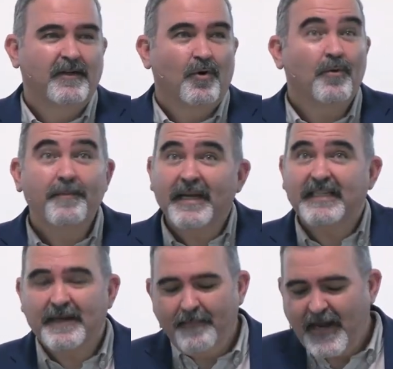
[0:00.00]
or
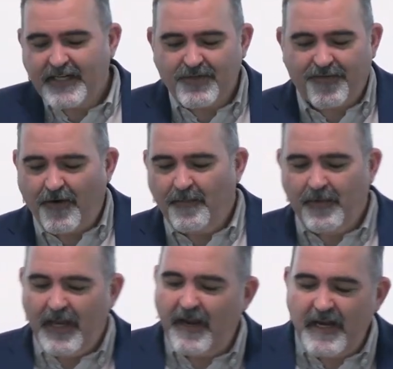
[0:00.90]
mix and match from
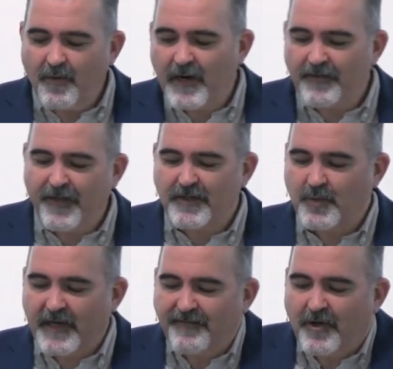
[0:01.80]
any one of those,
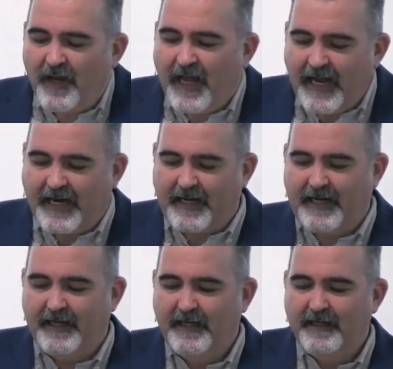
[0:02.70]
whatever you like.
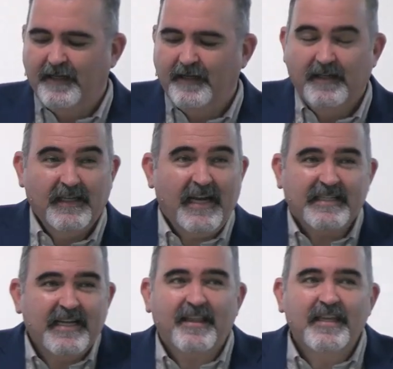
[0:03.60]
It
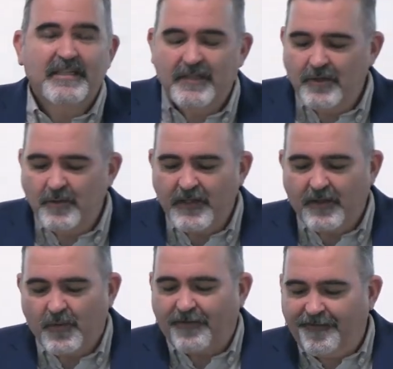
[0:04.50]
has nothing to do
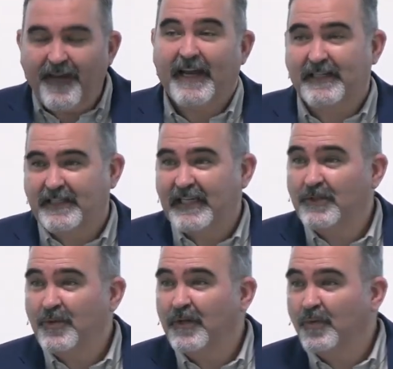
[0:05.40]
with facts.
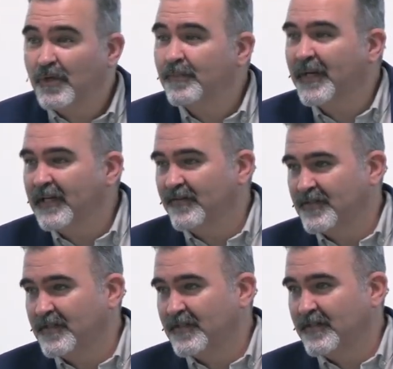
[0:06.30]
That's what the world believes.